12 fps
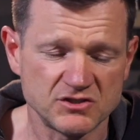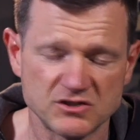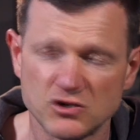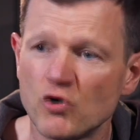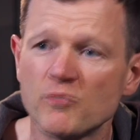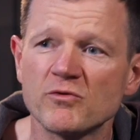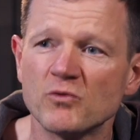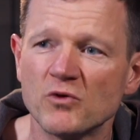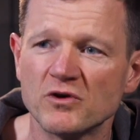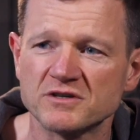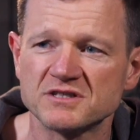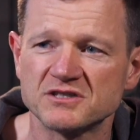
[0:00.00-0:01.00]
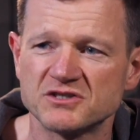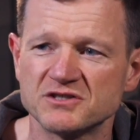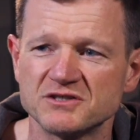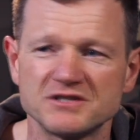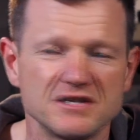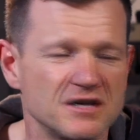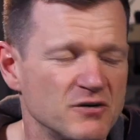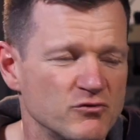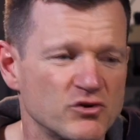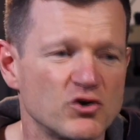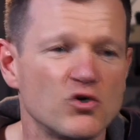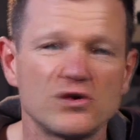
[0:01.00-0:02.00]
corporate work, such as
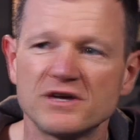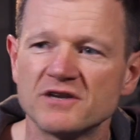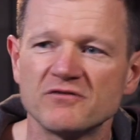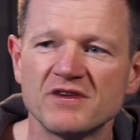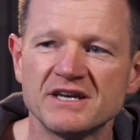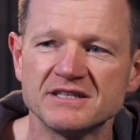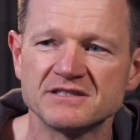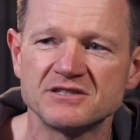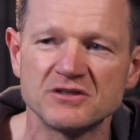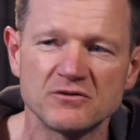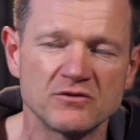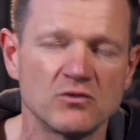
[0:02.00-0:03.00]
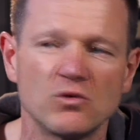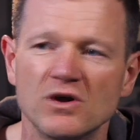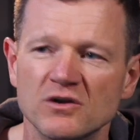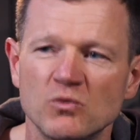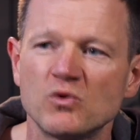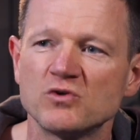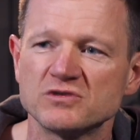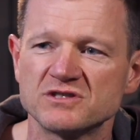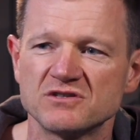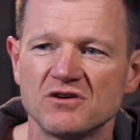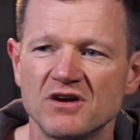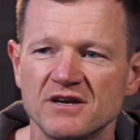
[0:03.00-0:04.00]
recording an event, an
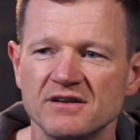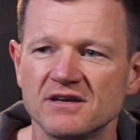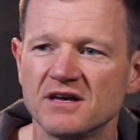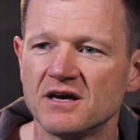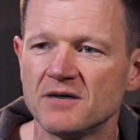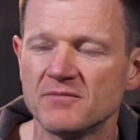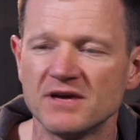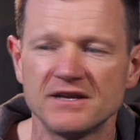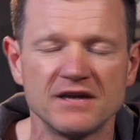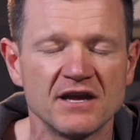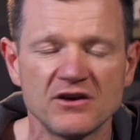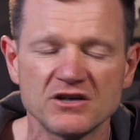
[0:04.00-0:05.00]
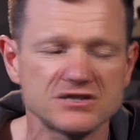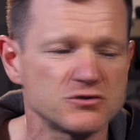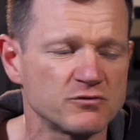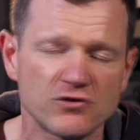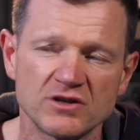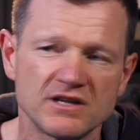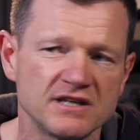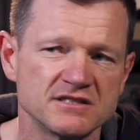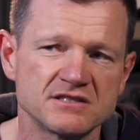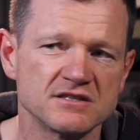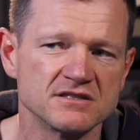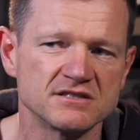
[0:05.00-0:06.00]
awards night, and I still freelance
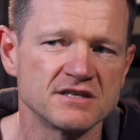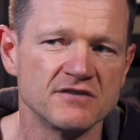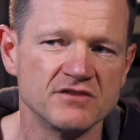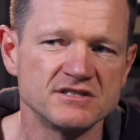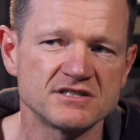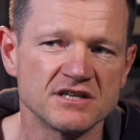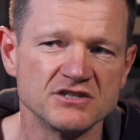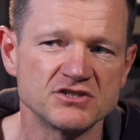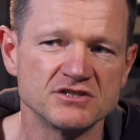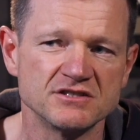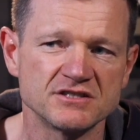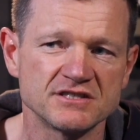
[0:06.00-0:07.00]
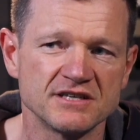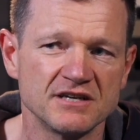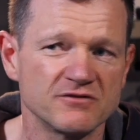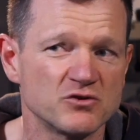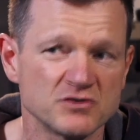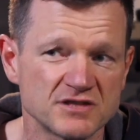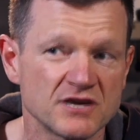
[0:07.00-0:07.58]
to the TV stations, and of course